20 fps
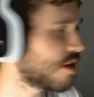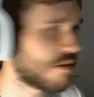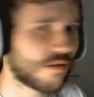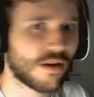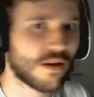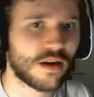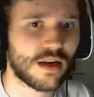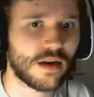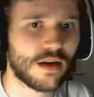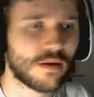me
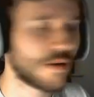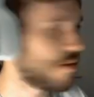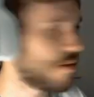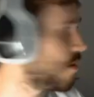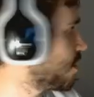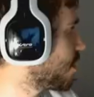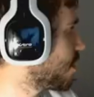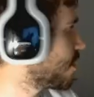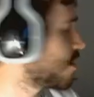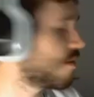right now. I
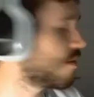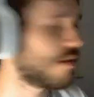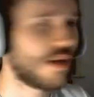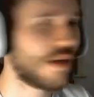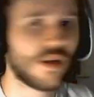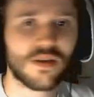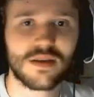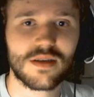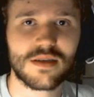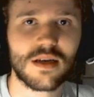don't like, I don't
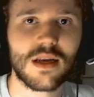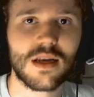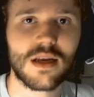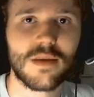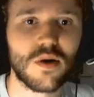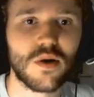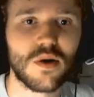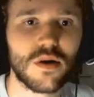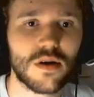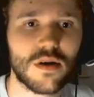like this
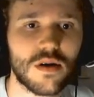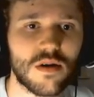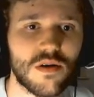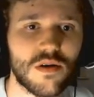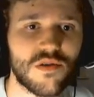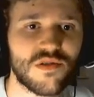anymore.